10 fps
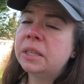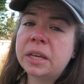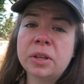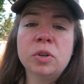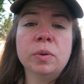
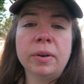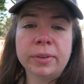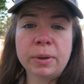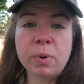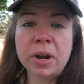They can do
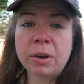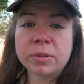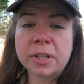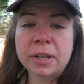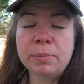whatever they want
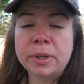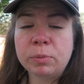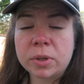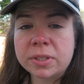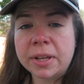outside,
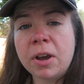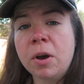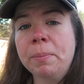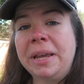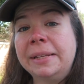but once they
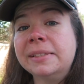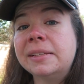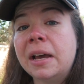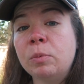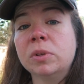come
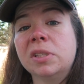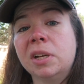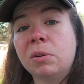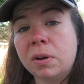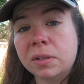inside, once
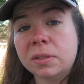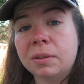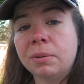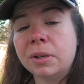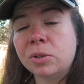they cross
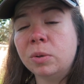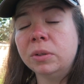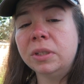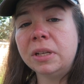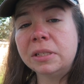the
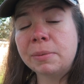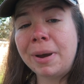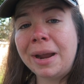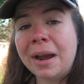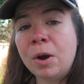threshold into
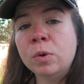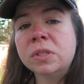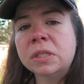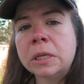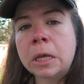my
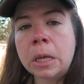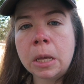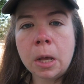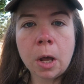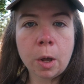house,
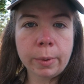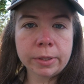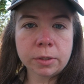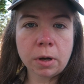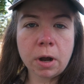all
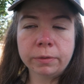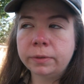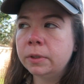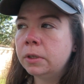bets are off.